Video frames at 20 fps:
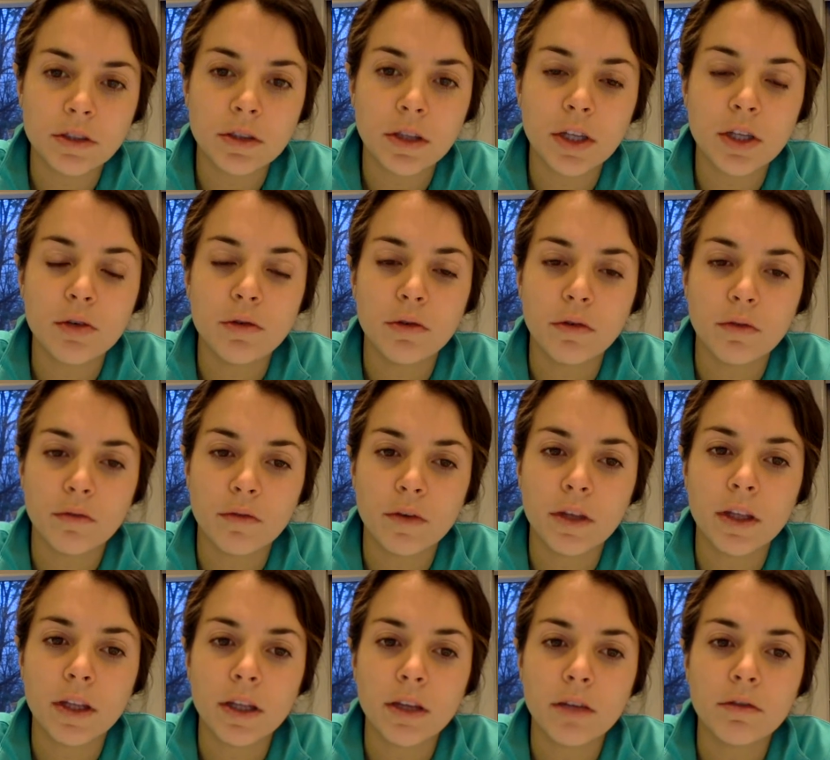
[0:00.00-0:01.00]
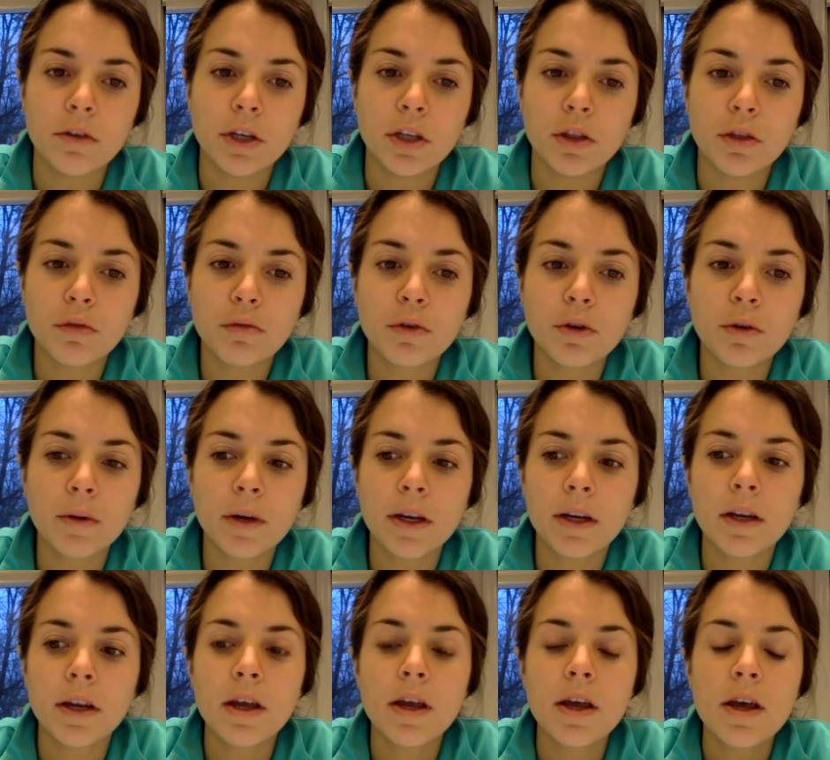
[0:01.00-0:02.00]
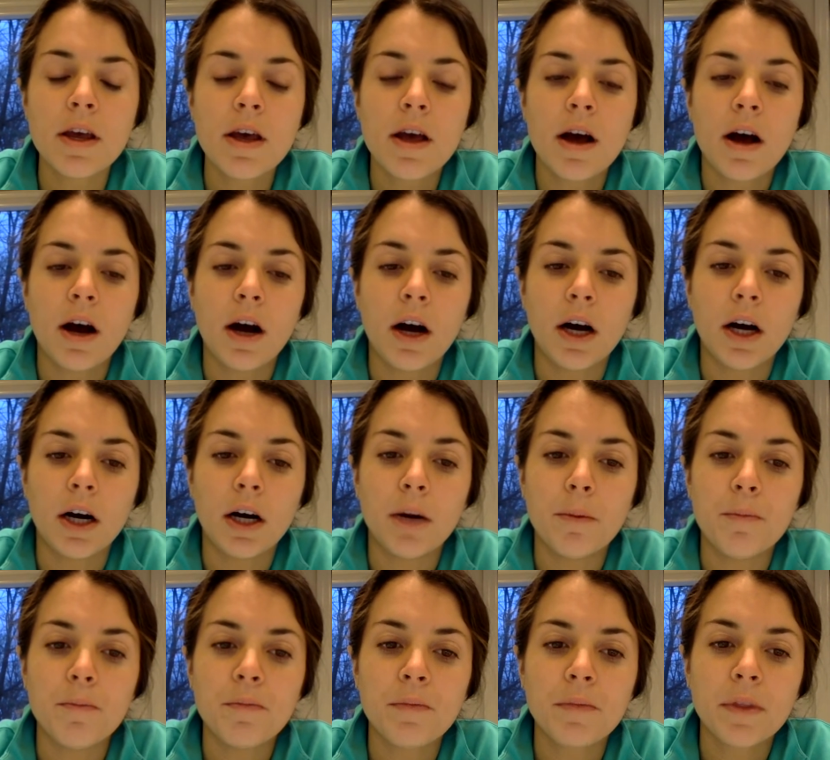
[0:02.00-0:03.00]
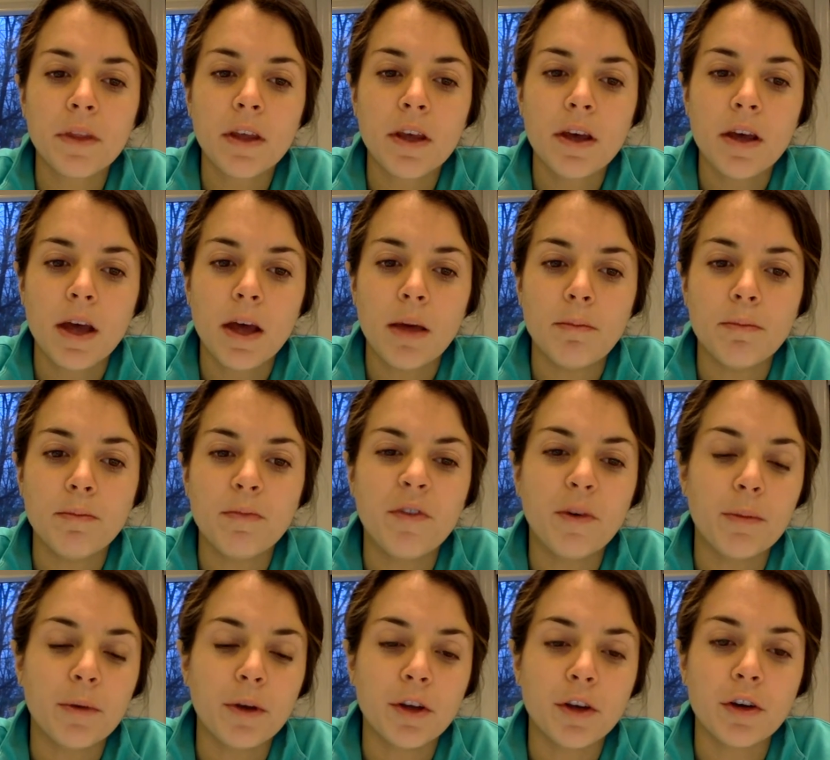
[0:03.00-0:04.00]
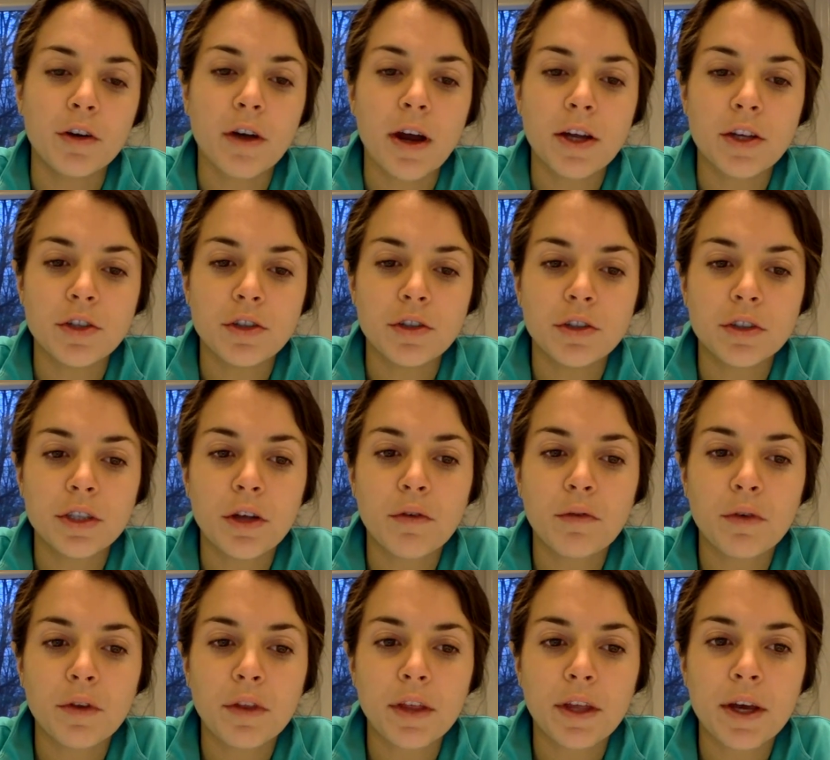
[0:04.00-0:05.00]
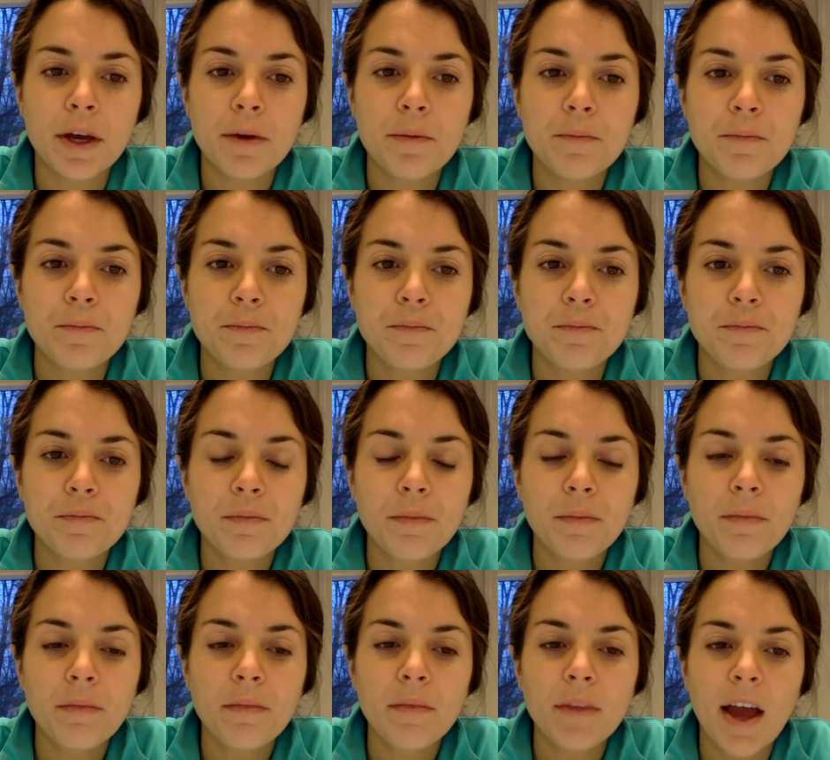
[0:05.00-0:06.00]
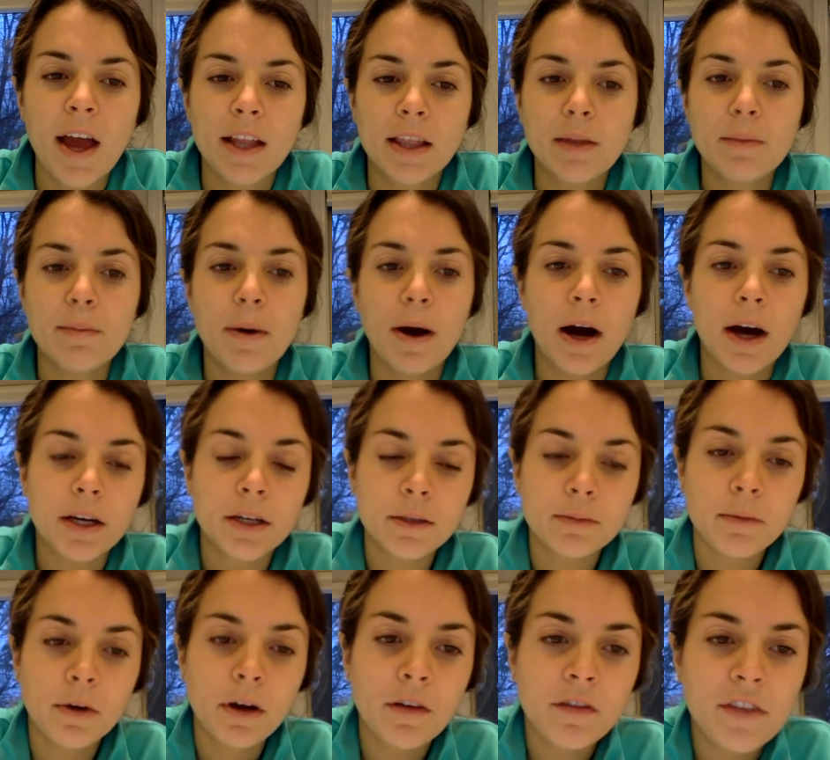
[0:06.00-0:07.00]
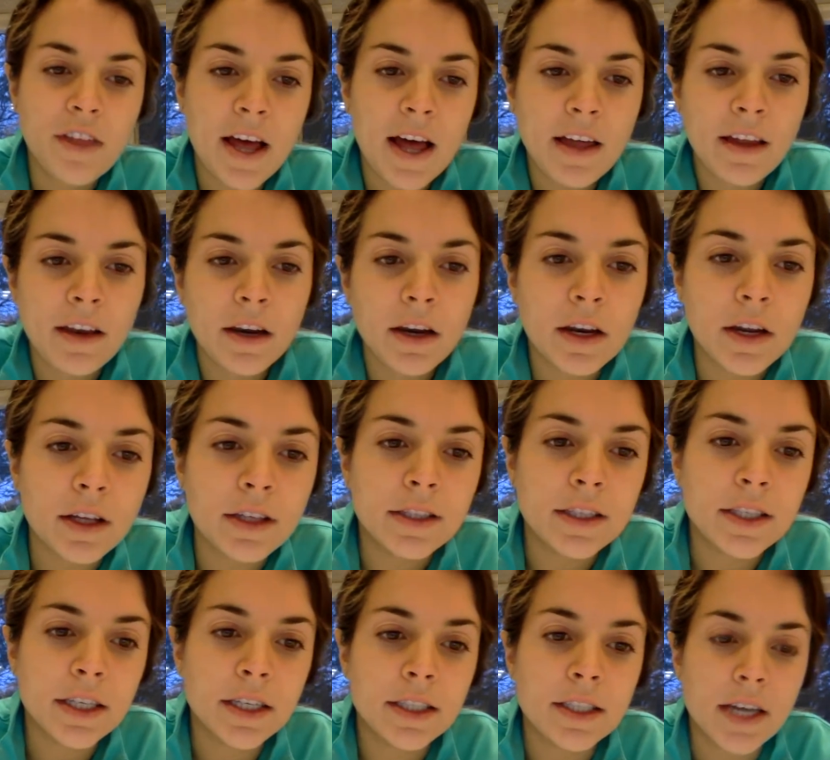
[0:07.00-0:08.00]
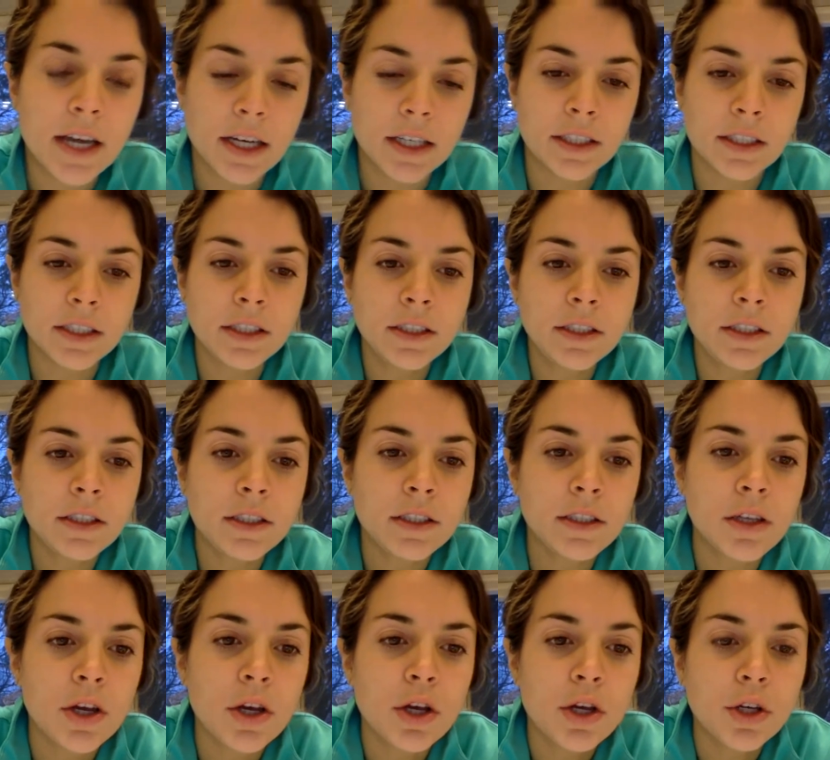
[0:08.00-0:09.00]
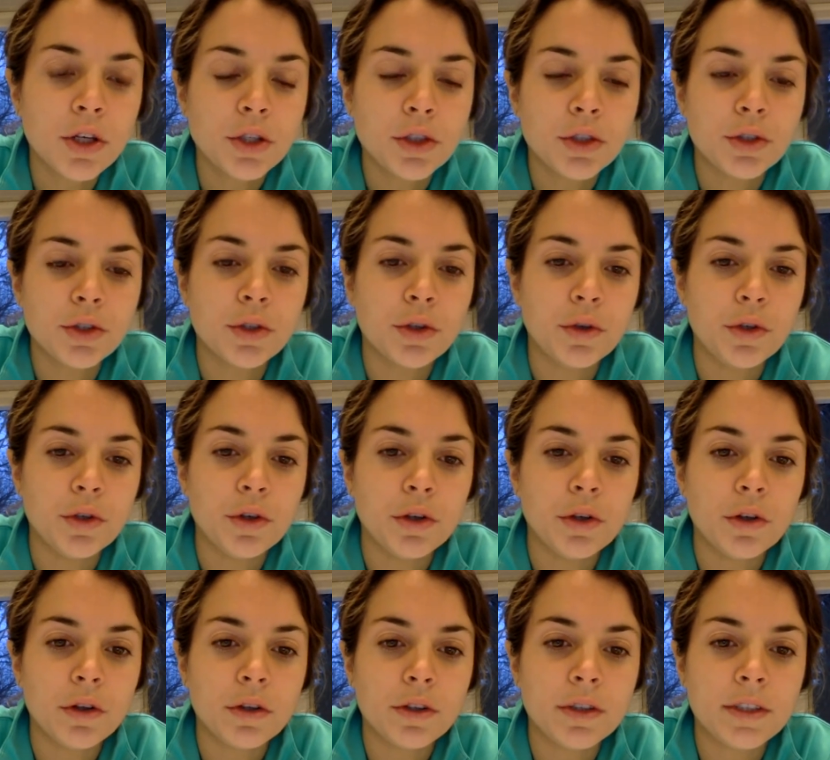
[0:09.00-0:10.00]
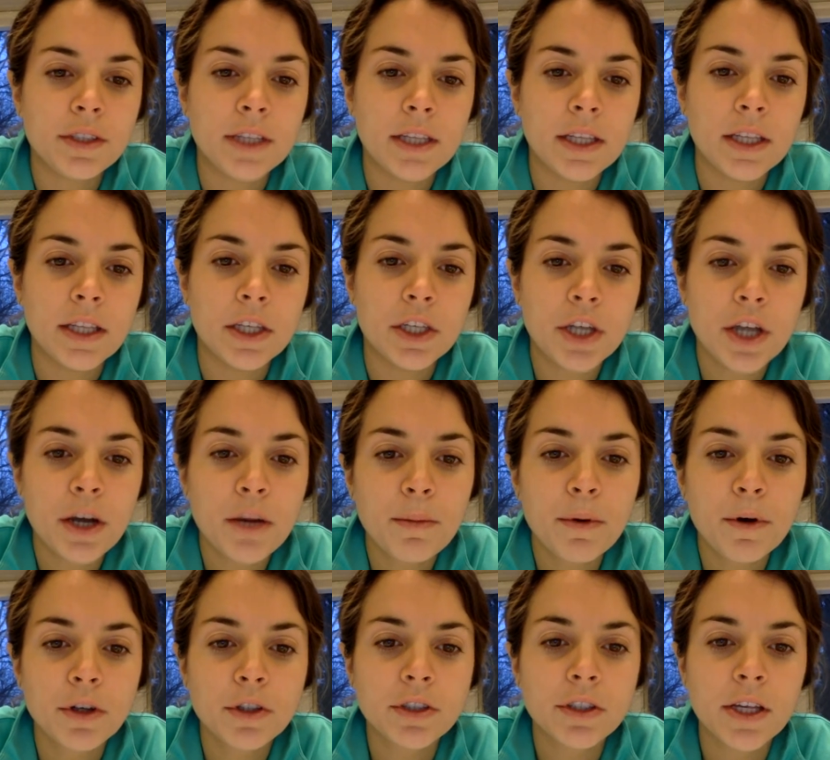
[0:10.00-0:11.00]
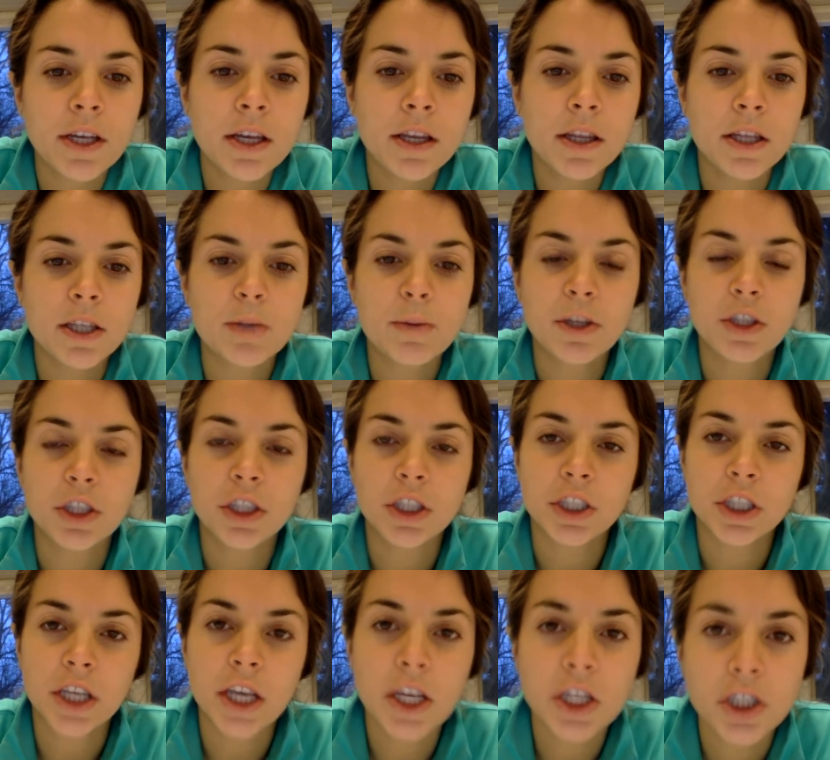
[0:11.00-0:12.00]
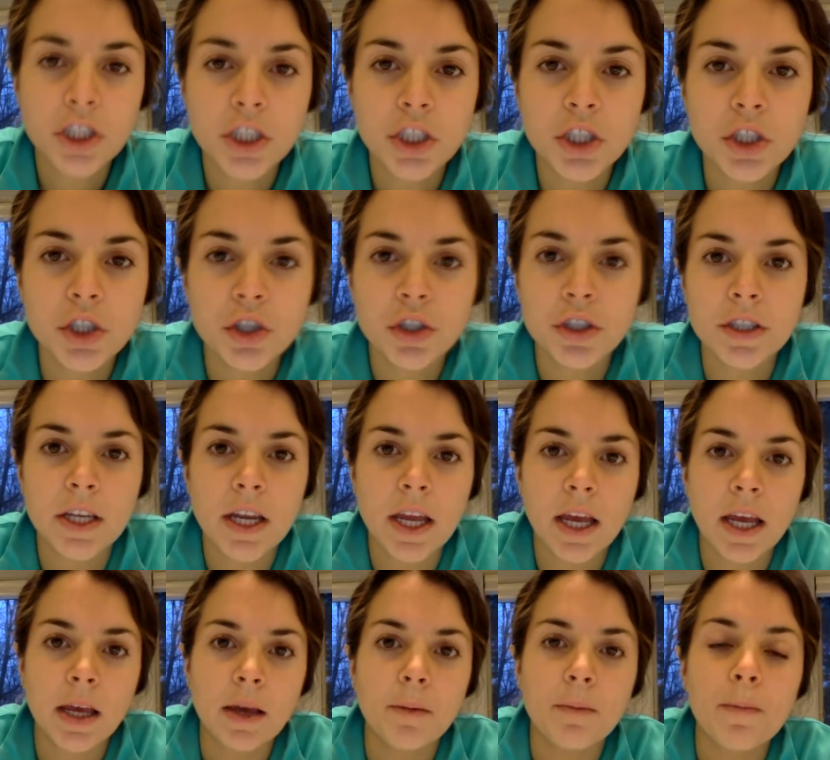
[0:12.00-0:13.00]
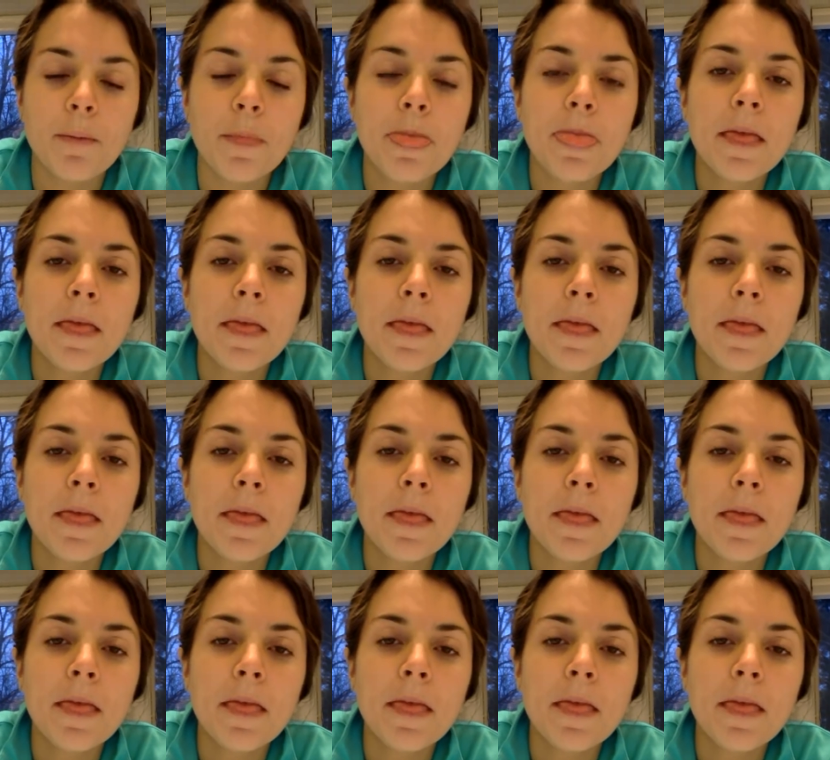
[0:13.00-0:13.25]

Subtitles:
so that you can really read through it and familiarize yourself with it. At the bottom of that is the attendance. So you'll see the chairperson, the special education teacher's name,